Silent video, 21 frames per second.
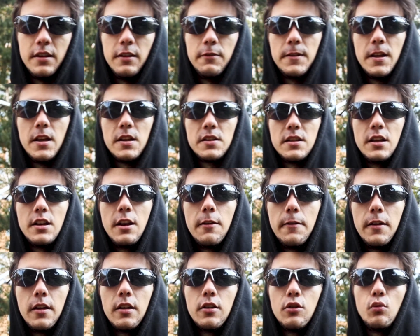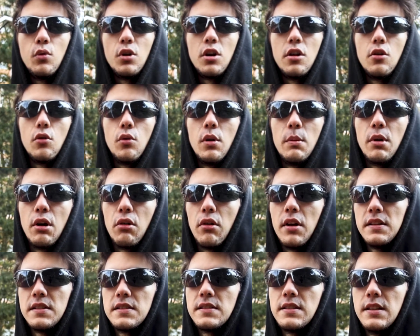if there's anything you wanna know about
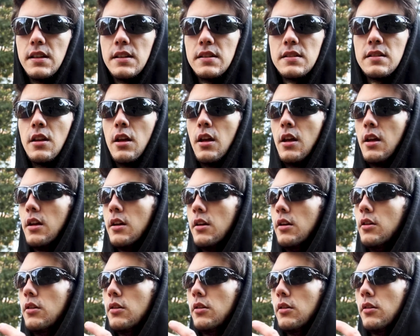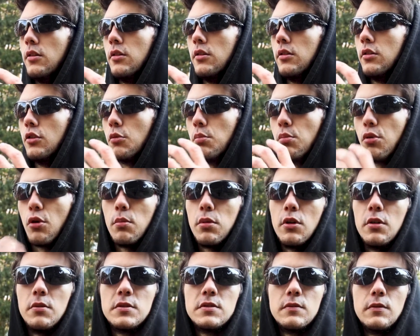handstands, your
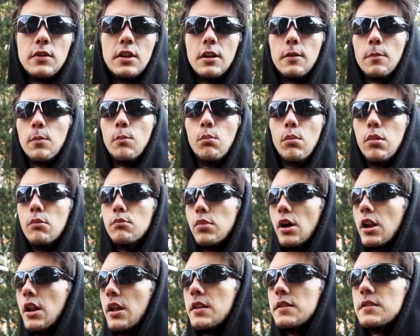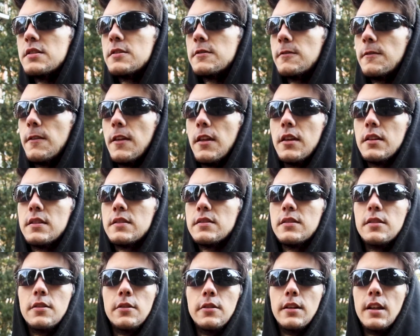problems with it, balance
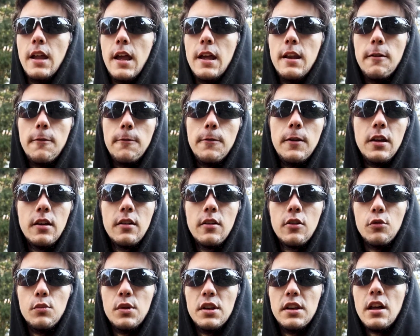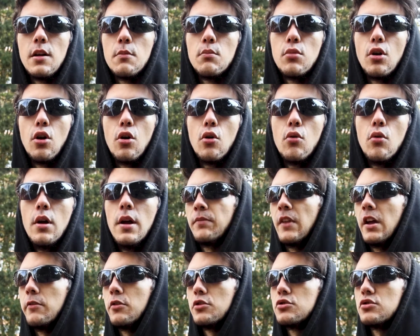things, anything, comment down below.
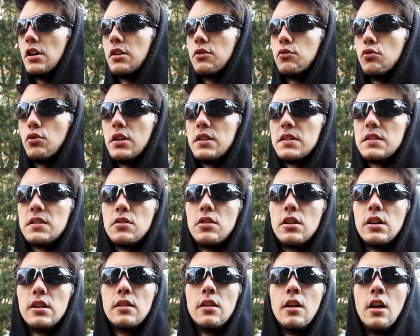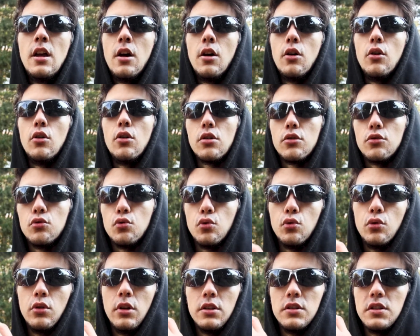I will try to answer it or
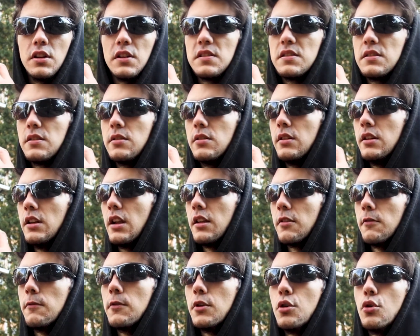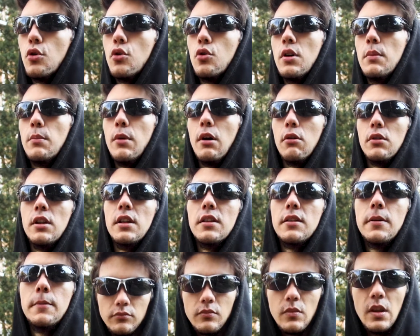do just another video about
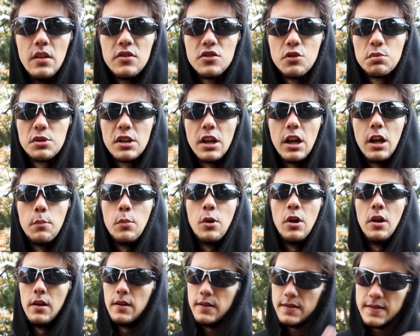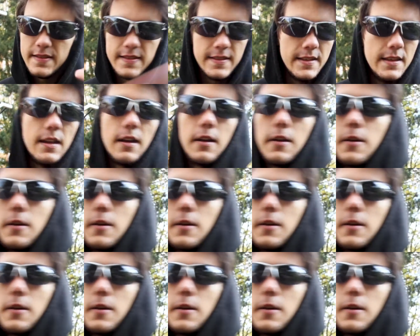it. Subscribe. See ya.